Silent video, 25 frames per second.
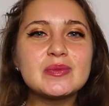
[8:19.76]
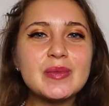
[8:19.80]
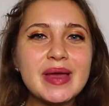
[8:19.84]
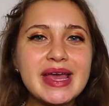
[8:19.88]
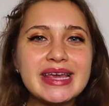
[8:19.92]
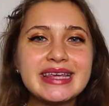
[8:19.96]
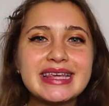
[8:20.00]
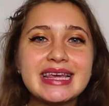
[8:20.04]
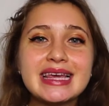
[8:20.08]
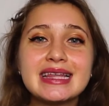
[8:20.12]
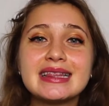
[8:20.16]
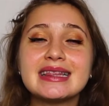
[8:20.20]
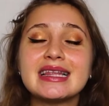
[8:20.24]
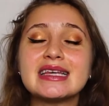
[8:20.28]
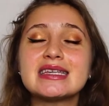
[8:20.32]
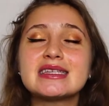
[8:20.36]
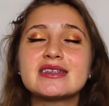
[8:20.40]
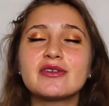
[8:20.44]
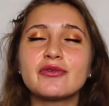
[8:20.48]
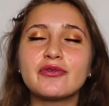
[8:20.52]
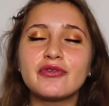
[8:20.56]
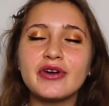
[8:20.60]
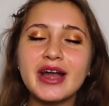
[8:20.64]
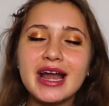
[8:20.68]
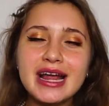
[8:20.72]
making
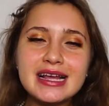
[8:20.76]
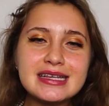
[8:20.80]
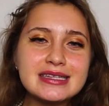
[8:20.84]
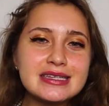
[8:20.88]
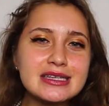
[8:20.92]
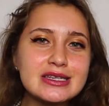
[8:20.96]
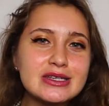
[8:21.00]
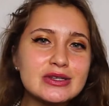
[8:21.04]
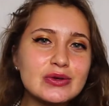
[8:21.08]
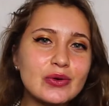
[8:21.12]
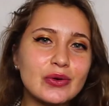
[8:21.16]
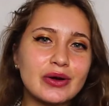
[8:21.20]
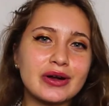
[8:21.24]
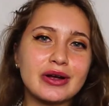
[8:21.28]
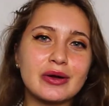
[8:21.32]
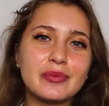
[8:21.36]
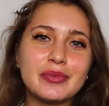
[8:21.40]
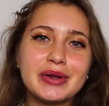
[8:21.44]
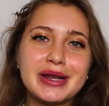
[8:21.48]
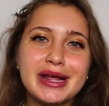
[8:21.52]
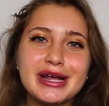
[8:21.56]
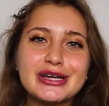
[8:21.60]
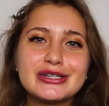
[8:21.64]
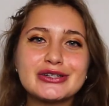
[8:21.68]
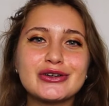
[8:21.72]
these phrases or
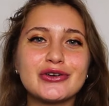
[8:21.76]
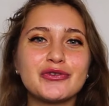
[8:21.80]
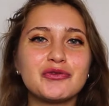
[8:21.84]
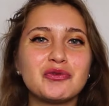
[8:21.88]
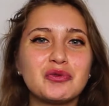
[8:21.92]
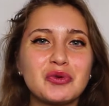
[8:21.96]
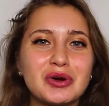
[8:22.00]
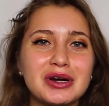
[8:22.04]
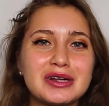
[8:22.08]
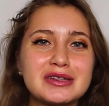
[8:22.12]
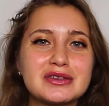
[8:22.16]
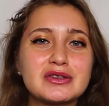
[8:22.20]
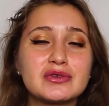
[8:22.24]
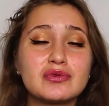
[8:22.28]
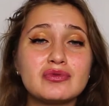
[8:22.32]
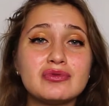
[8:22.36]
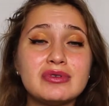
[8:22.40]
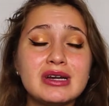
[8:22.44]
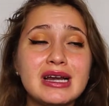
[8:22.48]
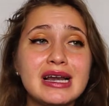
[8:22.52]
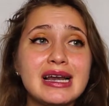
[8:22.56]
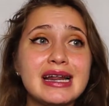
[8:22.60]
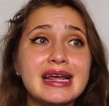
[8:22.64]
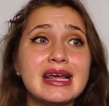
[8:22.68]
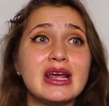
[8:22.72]
combination of words
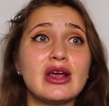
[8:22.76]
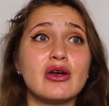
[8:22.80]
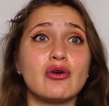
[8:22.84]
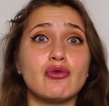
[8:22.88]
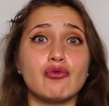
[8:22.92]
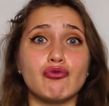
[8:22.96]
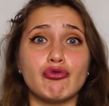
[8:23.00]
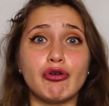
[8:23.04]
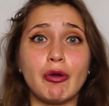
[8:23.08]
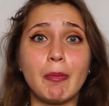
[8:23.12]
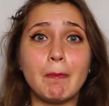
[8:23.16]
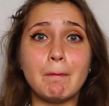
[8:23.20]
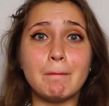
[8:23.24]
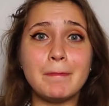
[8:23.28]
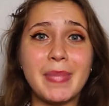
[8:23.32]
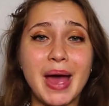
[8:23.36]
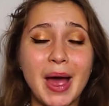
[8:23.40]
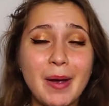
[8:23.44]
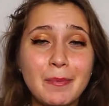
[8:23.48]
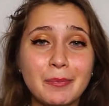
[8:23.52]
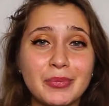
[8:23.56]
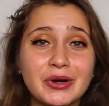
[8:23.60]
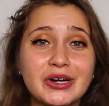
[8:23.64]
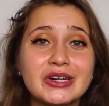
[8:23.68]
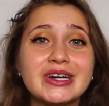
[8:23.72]
really
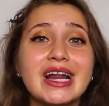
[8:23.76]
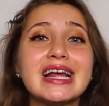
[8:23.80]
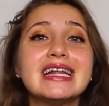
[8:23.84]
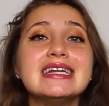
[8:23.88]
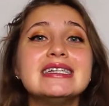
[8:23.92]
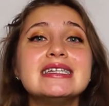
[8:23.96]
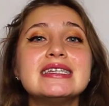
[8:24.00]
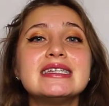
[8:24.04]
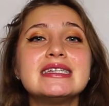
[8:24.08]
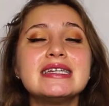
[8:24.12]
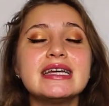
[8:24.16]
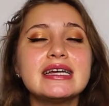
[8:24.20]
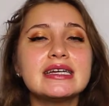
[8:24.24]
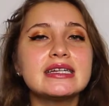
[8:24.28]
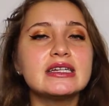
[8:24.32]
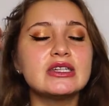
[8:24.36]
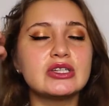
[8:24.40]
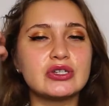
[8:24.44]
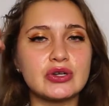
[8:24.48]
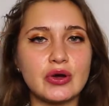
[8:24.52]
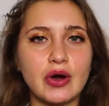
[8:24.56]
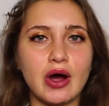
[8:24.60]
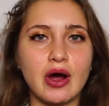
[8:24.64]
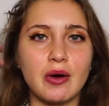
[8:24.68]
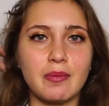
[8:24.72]
remembered and sticking
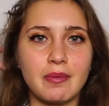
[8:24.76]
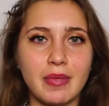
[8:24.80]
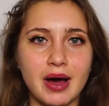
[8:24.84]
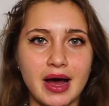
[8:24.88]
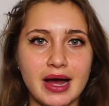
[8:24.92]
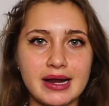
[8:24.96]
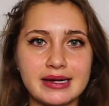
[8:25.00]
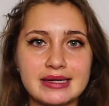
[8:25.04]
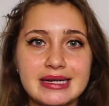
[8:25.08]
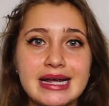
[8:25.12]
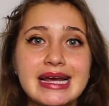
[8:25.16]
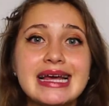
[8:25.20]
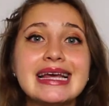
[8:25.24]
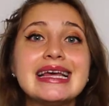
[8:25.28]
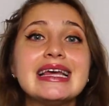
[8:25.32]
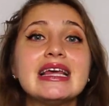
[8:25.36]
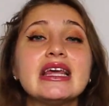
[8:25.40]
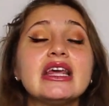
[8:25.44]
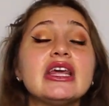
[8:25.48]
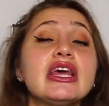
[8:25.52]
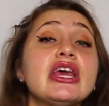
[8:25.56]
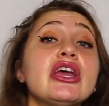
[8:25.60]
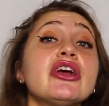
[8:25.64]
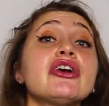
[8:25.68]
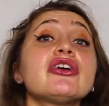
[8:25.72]
to our mind
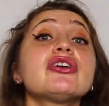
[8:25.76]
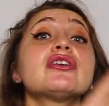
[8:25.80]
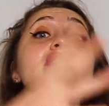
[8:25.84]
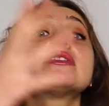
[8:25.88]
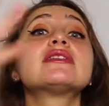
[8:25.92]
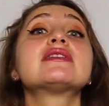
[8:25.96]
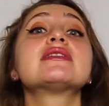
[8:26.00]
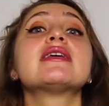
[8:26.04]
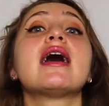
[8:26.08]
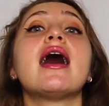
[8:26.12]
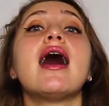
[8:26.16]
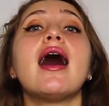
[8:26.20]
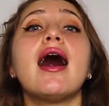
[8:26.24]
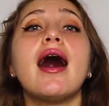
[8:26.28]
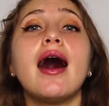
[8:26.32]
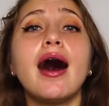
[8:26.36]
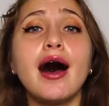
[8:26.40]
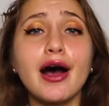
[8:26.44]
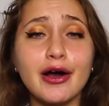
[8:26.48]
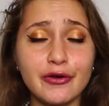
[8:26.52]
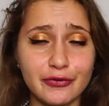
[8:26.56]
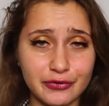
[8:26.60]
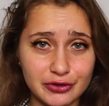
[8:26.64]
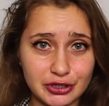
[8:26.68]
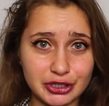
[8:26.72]
years
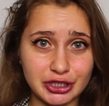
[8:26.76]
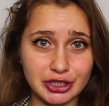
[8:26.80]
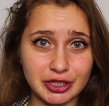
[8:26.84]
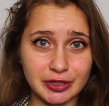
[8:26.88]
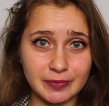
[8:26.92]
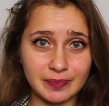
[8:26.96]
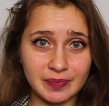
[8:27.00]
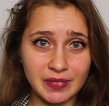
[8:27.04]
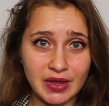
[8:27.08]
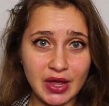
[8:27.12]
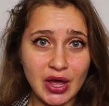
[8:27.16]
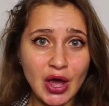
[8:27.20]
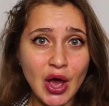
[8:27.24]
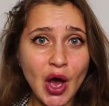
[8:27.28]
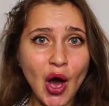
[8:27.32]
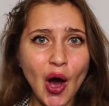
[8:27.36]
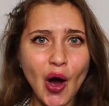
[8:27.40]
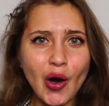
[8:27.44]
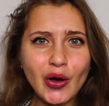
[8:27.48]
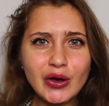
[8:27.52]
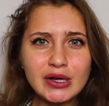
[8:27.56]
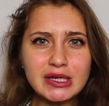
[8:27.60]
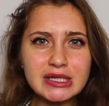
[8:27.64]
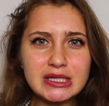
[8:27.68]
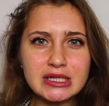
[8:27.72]
after,
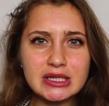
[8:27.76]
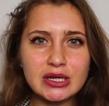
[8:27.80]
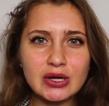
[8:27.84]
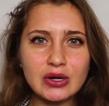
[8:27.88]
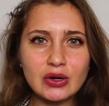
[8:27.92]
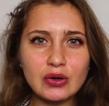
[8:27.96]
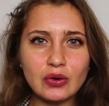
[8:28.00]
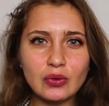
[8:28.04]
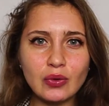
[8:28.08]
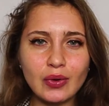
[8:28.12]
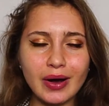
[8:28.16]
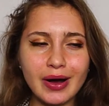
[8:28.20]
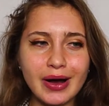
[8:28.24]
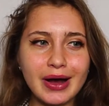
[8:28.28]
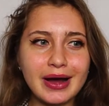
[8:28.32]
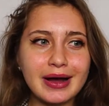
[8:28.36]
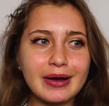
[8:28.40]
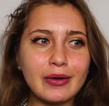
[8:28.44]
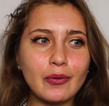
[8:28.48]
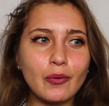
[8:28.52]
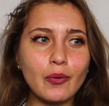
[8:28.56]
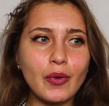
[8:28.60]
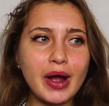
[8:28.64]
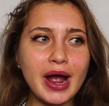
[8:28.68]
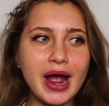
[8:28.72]
also
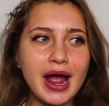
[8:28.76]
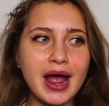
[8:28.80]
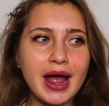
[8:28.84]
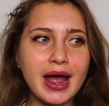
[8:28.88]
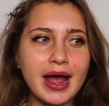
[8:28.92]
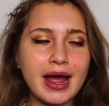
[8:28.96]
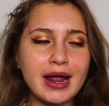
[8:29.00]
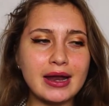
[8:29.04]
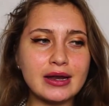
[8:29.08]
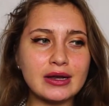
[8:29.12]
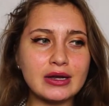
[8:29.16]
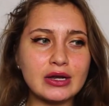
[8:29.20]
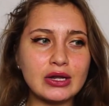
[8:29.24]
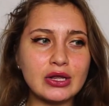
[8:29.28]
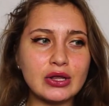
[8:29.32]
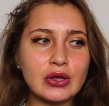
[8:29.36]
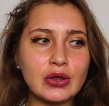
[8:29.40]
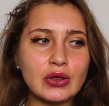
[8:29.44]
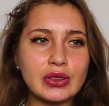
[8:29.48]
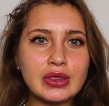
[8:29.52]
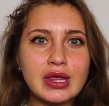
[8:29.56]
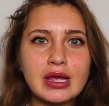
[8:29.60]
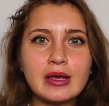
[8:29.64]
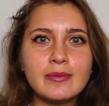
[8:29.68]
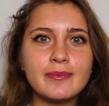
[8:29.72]
when
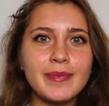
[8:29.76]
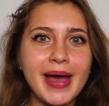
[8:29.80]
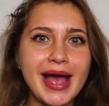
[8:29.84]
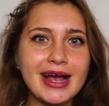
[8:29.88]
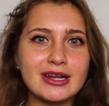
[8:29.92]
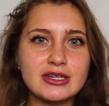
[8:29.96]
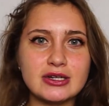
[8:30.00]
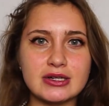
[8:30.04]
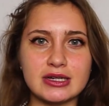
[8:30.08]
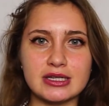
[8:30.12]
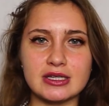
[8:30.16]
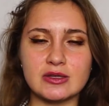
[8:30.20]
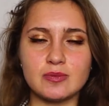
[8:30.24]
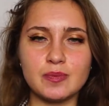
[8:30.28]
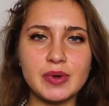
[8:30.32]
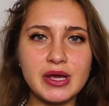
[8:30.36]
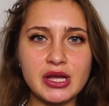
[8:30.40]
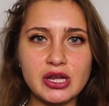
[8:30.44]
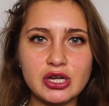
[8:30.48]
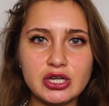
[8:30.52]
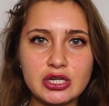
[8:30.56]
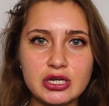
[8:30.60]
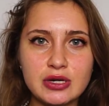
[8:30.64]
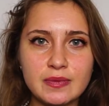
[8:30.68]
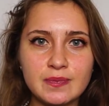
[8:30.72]
you think back to the
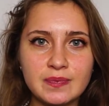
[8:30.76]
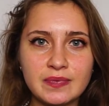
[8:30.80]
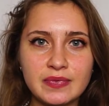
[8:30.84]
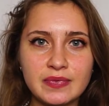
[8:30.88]
speech,